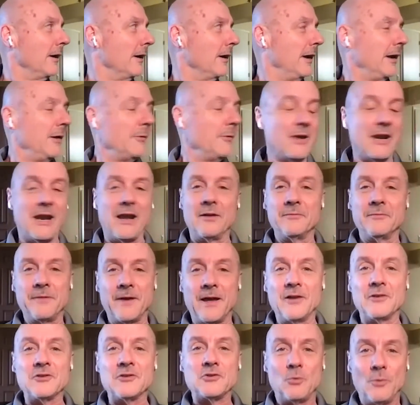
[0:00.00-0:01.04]
He went out and
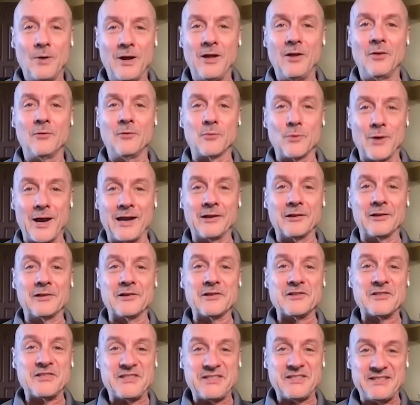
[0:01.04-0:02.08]
found 12
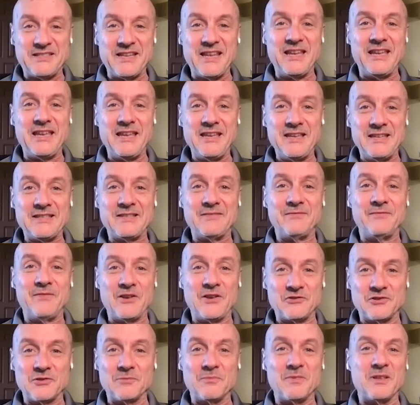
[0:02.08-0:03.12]
regular stinky
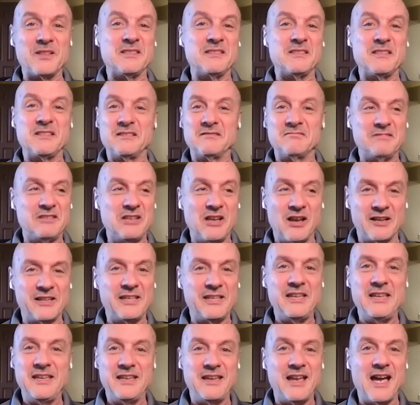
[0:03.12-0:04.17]
fishermen and
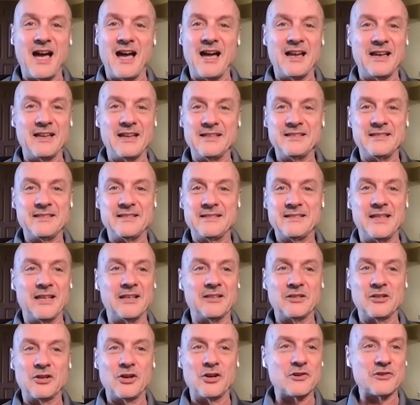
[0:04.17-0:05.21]
yucky guys
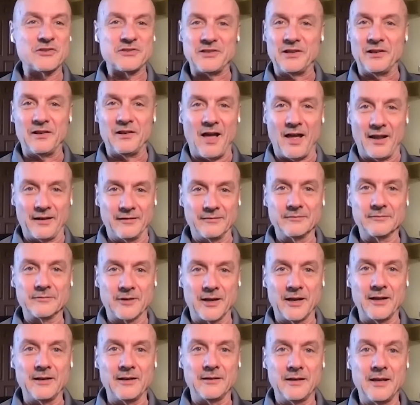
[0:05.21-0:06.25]
that cursed a lot,
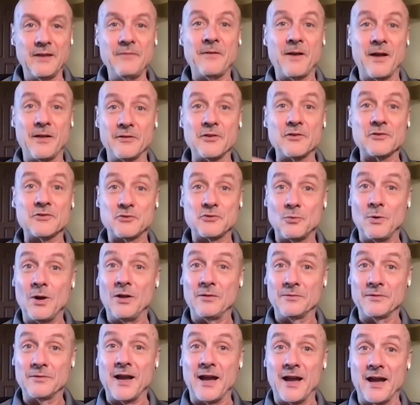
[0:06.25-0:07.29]
right? He found those
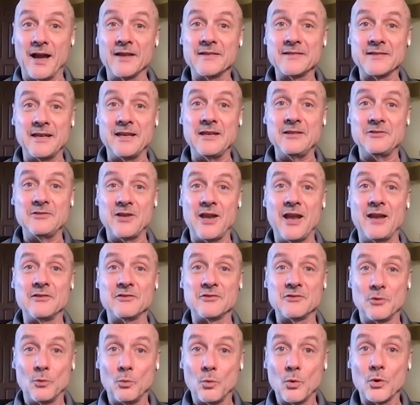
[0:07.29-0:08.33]
12 guys and he
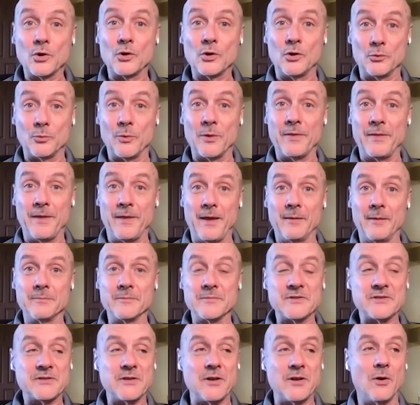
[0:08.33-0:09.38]
changed the world with them.
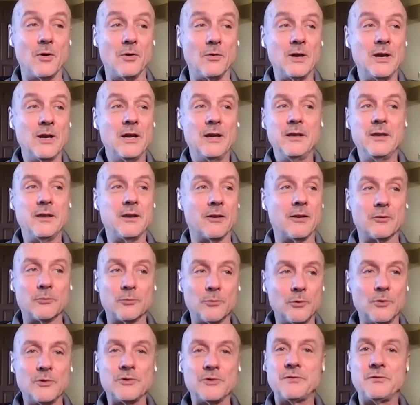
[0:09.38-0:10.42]
So, the
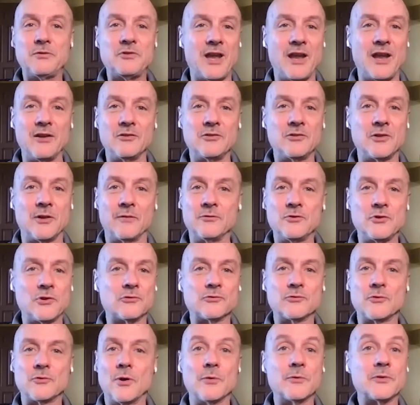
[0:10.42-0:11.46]
rules of
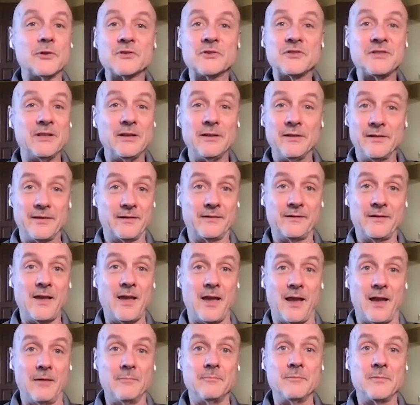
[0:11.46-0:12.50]
church growth are still the
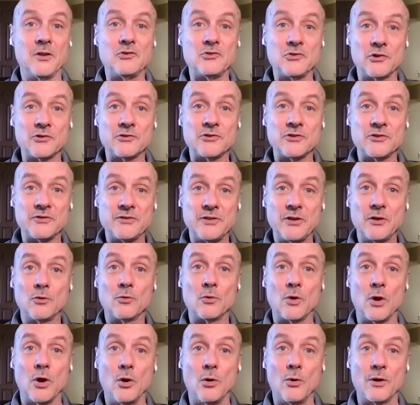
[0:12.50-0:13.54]
same. The churches that
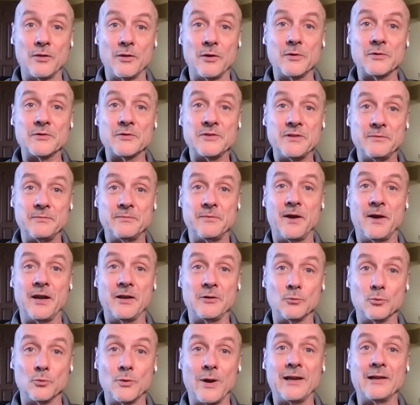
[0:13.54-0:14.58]
grow are those that
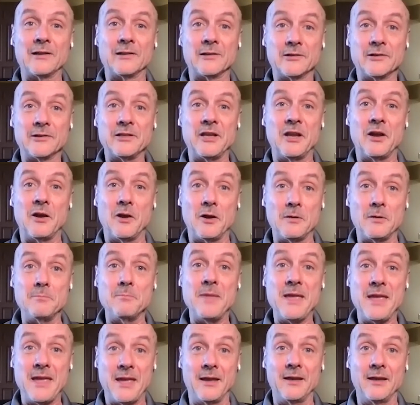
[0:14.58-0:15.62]
find regular young
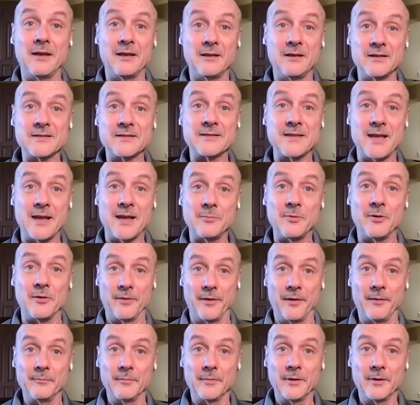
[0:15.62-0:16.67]
men and disciple them.